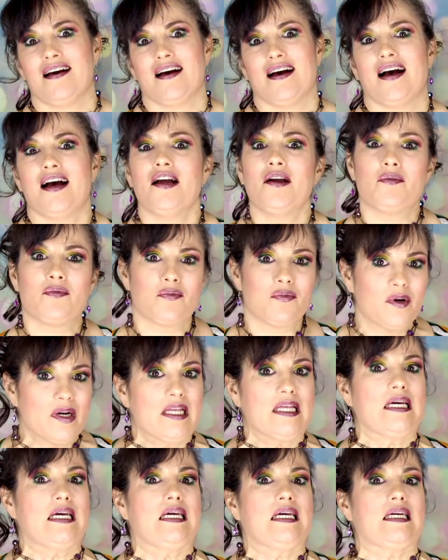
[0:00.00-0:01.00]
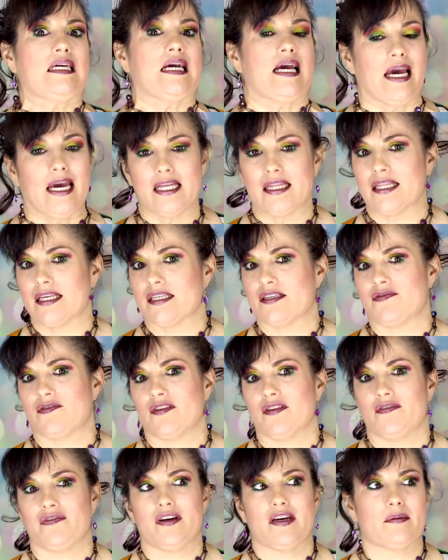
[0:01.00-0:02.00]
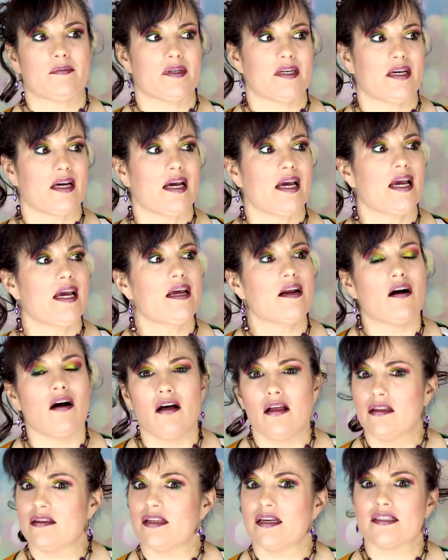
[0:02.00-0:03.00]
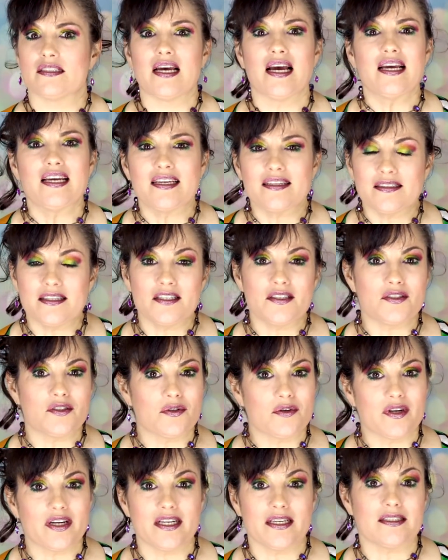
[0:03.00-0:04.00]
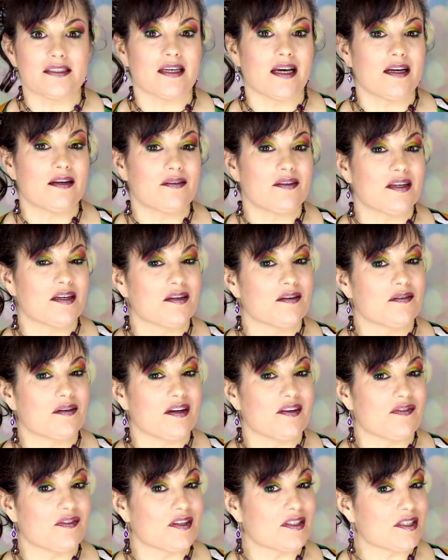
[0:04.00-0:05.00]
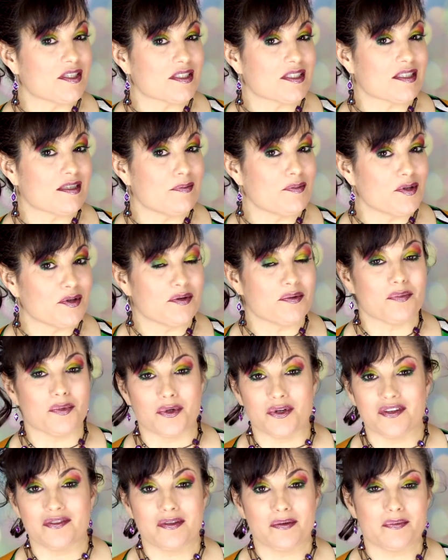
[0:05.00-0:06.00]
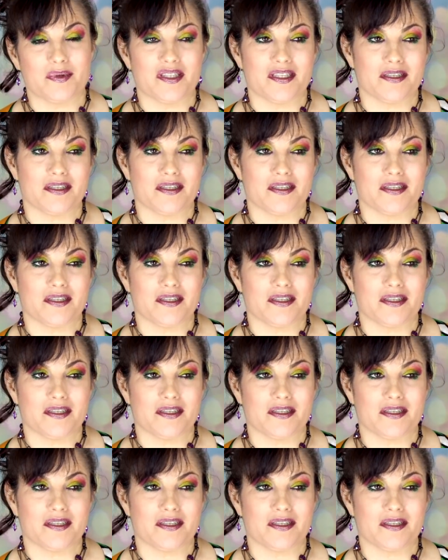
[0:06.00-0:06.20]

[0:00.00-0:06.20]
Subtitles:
I really hate this for the family. I hate all of this. These stories, I don't know if it's just because I'm doing more of them, but